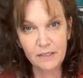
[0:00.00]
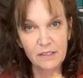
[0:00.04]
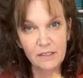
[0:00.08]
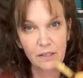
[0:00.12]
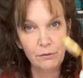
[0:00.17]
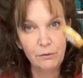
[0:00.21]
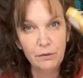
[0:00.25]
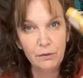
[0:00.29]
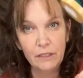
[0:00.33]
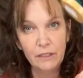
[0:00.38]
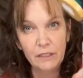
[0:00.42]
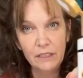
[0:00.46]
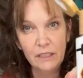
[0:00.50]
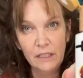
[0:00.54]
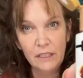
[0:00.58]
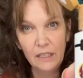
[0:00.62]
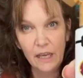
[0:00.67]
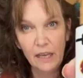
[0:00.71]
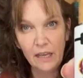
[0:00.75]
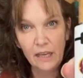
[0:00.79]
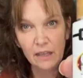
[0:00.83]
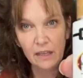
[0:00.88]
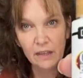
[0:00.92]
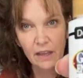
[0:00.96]
because I really
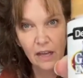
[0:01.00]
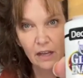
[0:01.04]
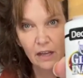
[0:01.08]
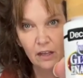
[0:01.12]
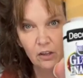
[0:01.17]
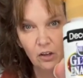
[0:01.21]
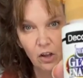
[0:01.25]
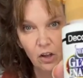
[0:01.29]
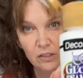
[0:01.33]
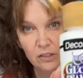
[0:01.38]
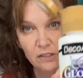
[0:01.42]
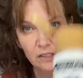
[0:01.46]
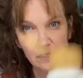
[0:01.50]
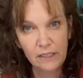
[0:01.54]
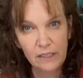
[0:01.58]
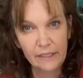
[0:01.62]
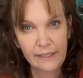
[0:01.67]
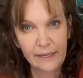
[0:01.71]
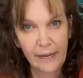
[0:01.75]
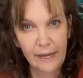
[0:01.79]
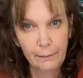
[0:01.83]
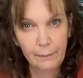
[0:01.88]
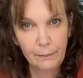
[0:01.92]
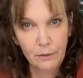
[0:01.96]
like that gloss
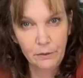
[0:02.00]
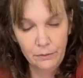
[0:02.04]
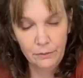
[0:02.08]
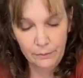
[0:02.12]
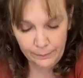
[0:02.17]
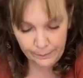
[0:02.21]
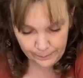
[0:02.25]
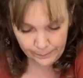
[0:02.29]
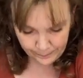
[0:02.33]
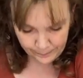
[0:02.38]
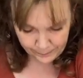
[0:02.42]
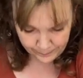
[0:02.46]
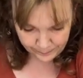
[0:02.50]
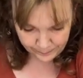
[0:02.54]
enamel.